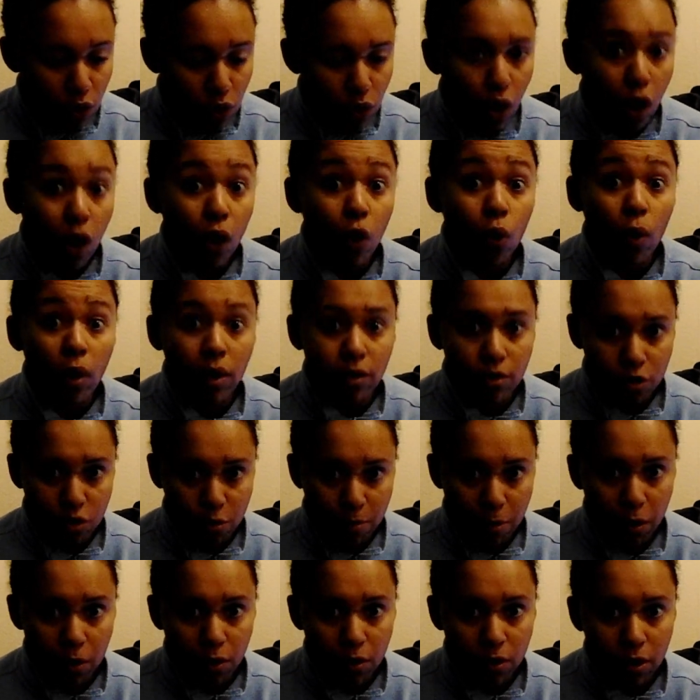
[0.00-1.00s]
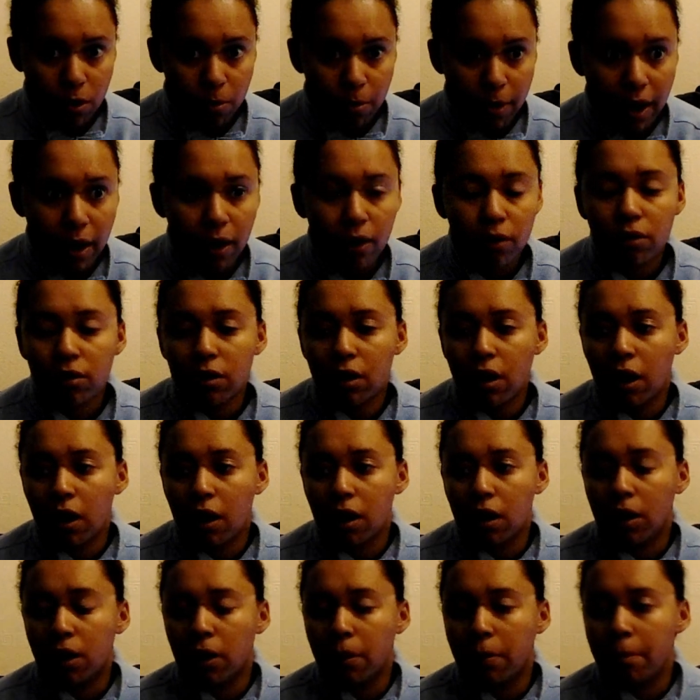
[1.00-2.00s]
go unspoken about
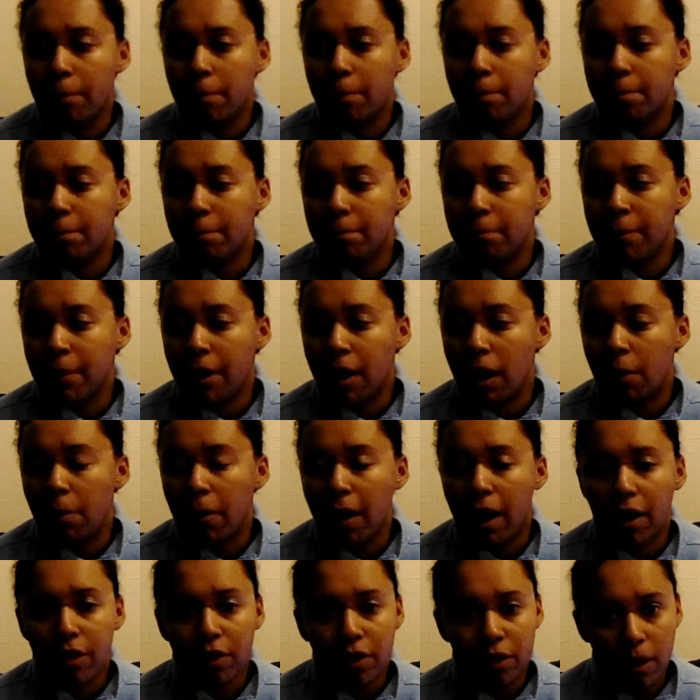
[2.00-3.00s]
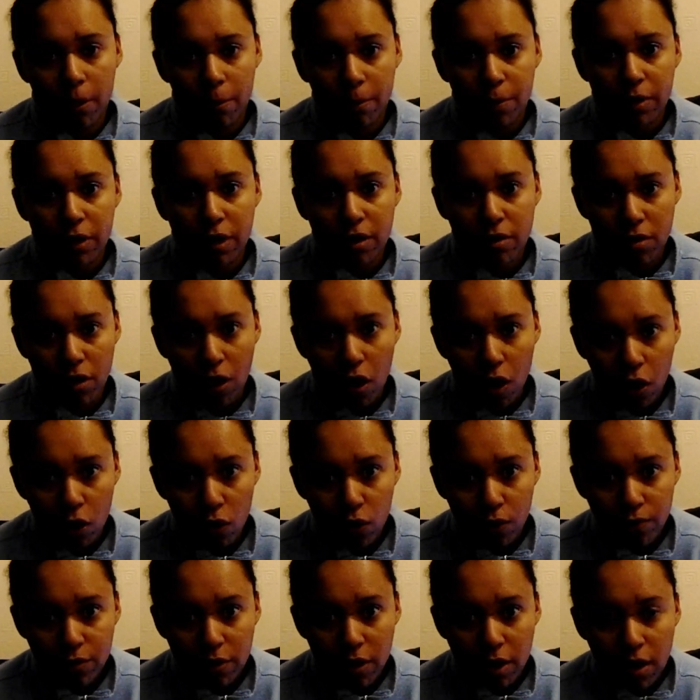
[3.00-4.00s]
the company as a
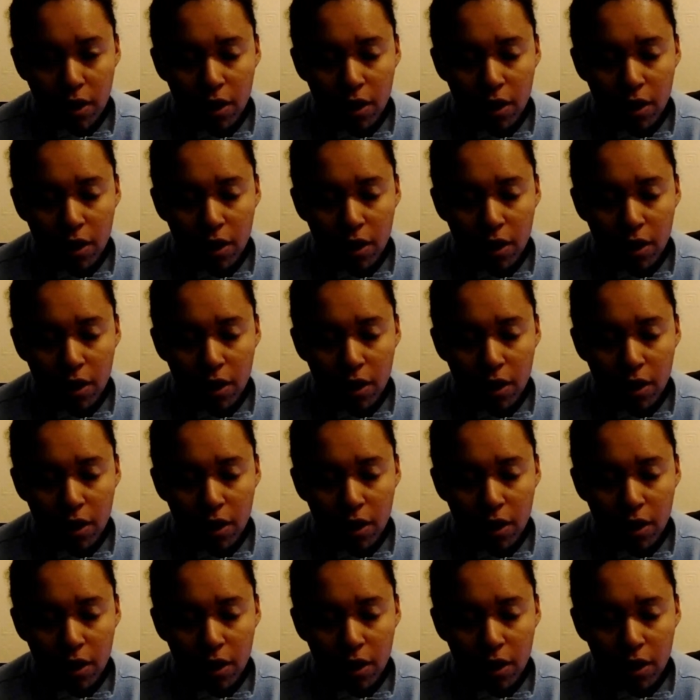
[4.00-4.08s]
whole.